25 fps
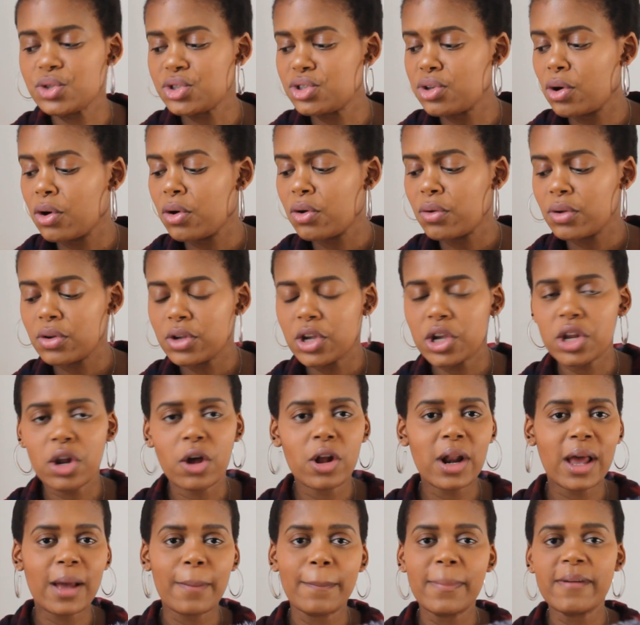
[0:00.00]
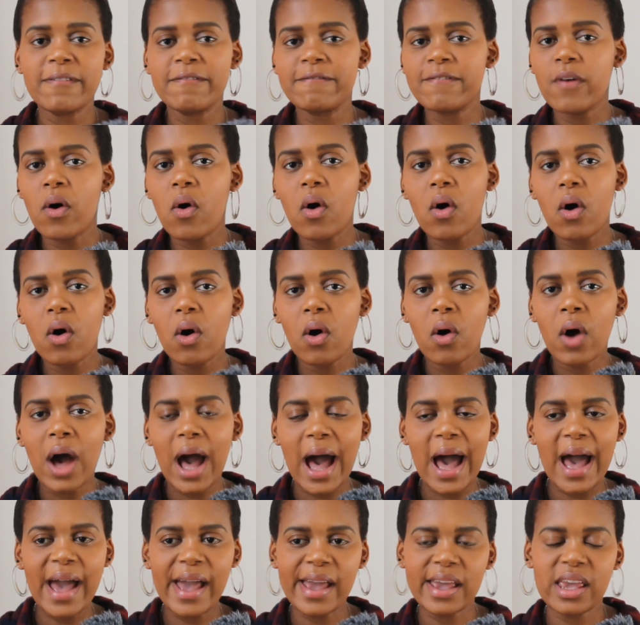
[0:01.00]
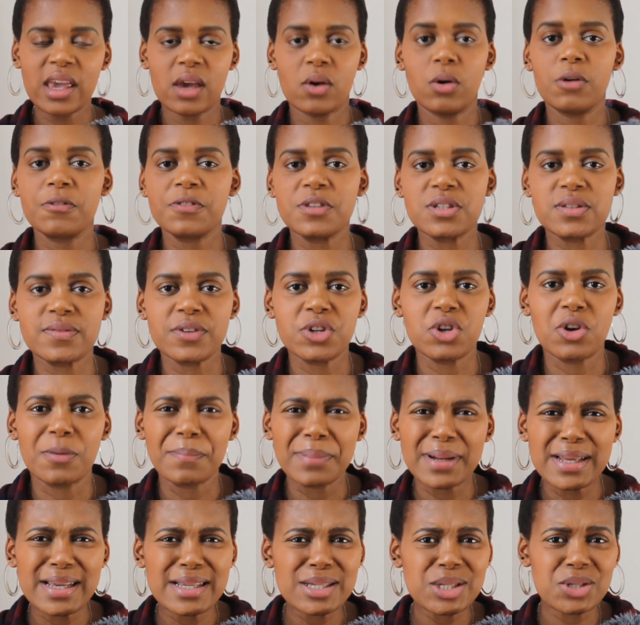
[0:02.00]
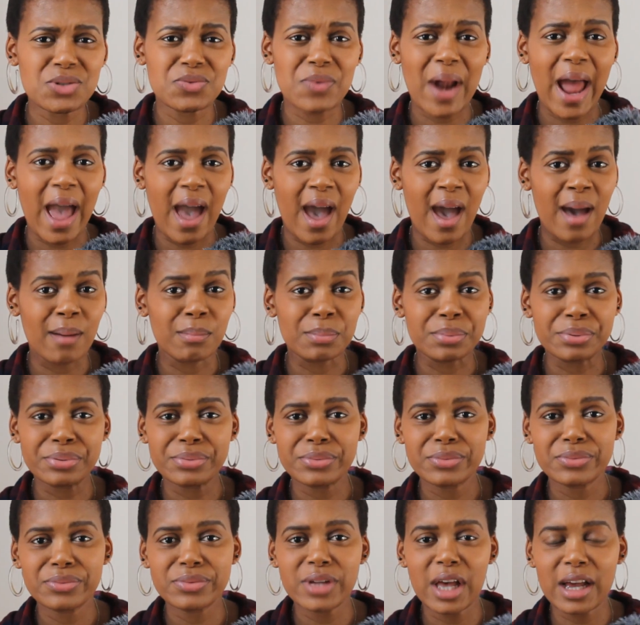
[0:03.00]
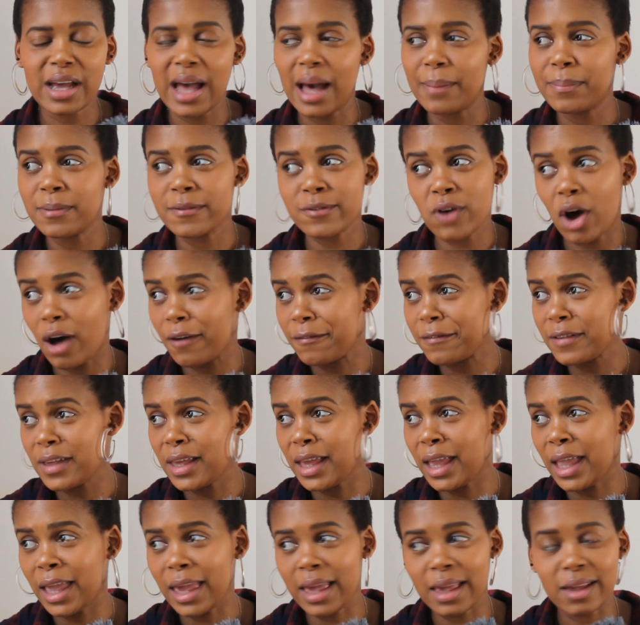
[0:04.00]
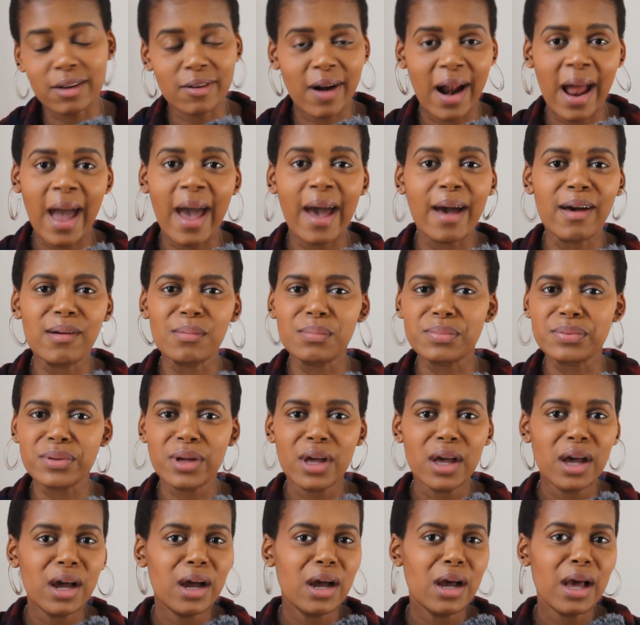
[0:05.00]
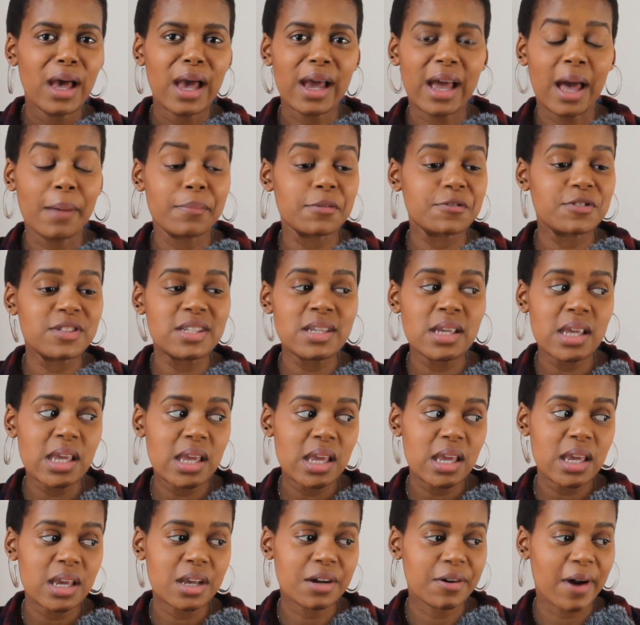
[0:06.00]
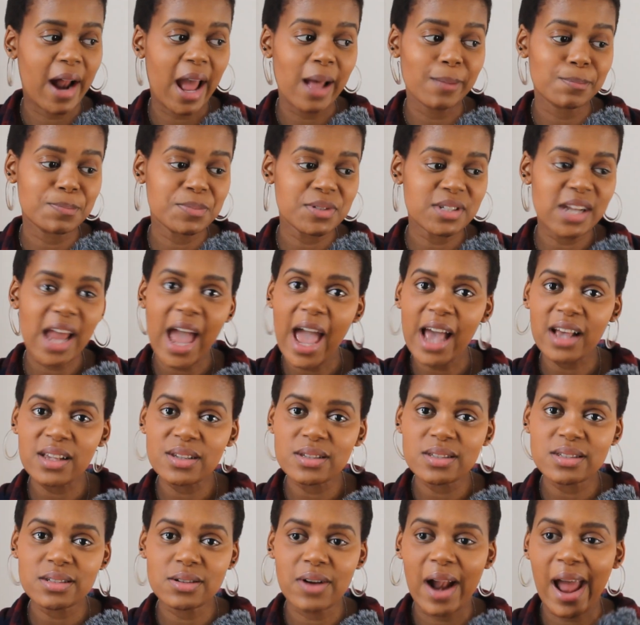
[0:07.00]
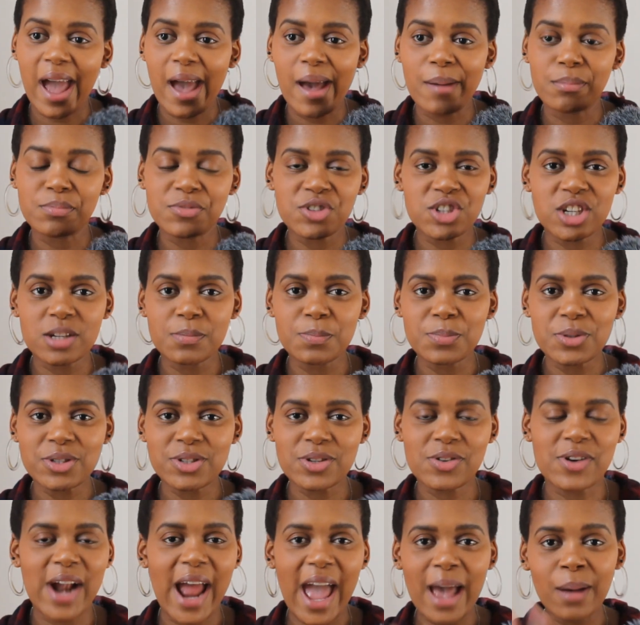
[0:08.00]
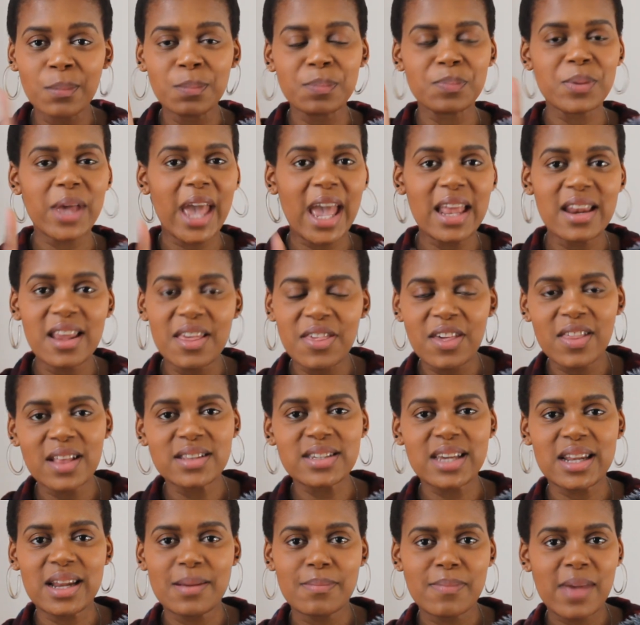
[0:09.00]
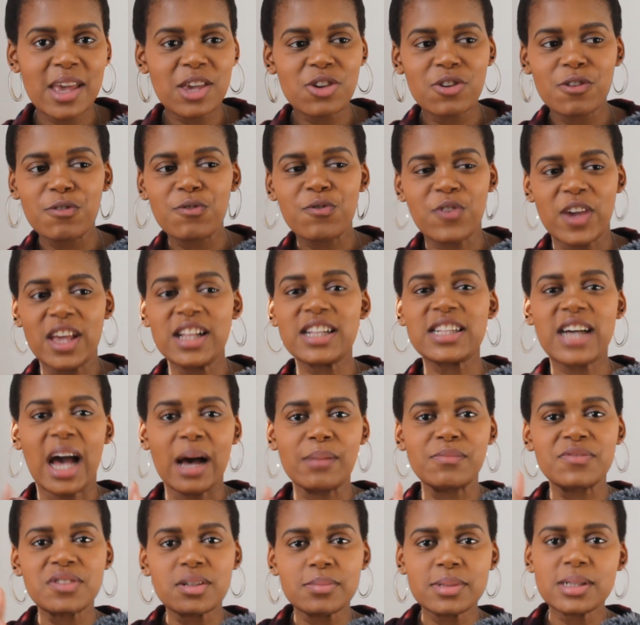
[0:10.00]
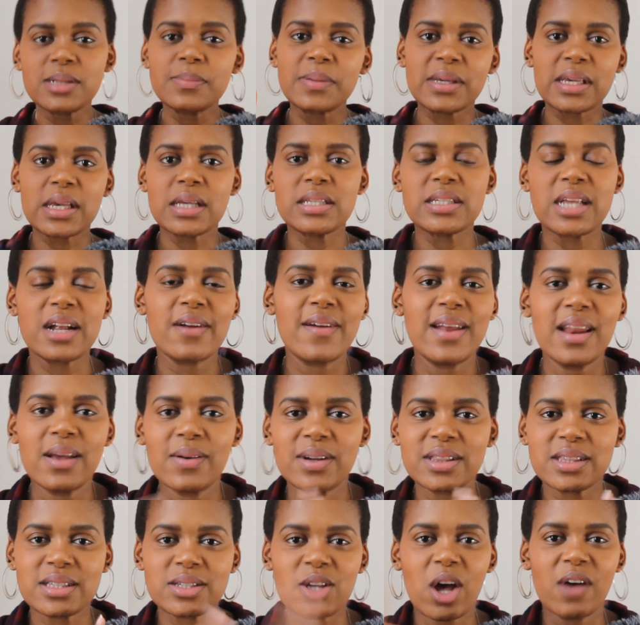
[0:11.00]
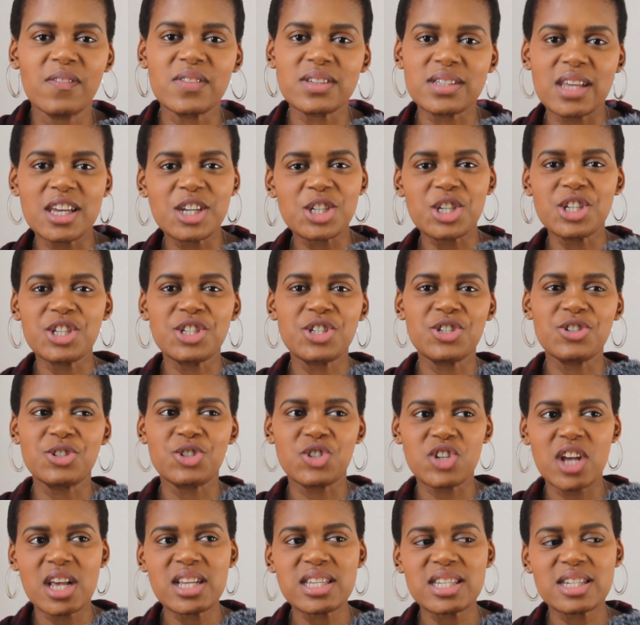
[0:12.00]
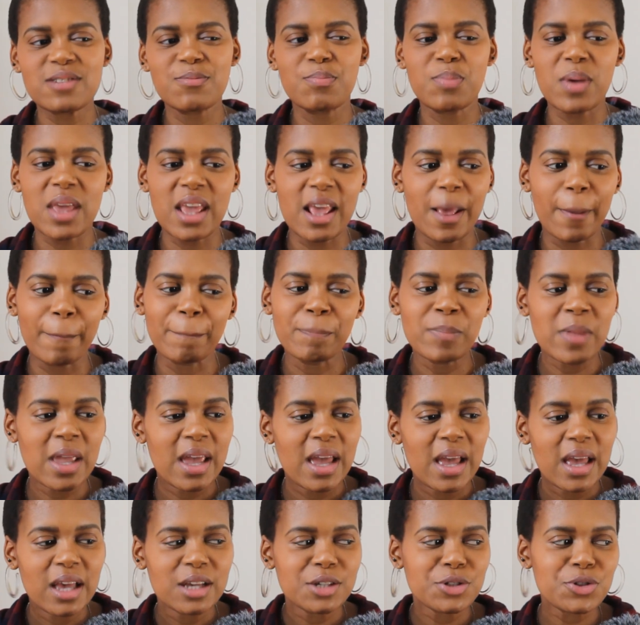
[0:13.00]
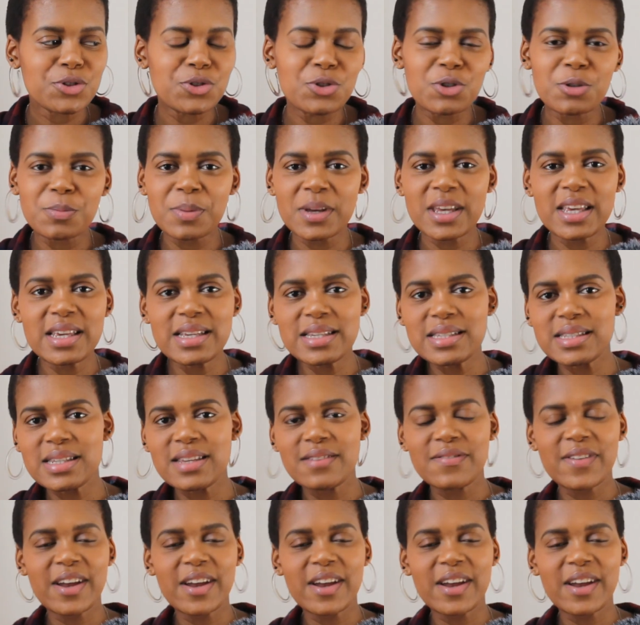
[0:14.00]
So, like before I kick off this video, please grab a cup of coffee, grab a cup of tea, grab snacks, grab chips, grab anything that's gonna make you feel comfortable, because I really want this conversation to just be super easy,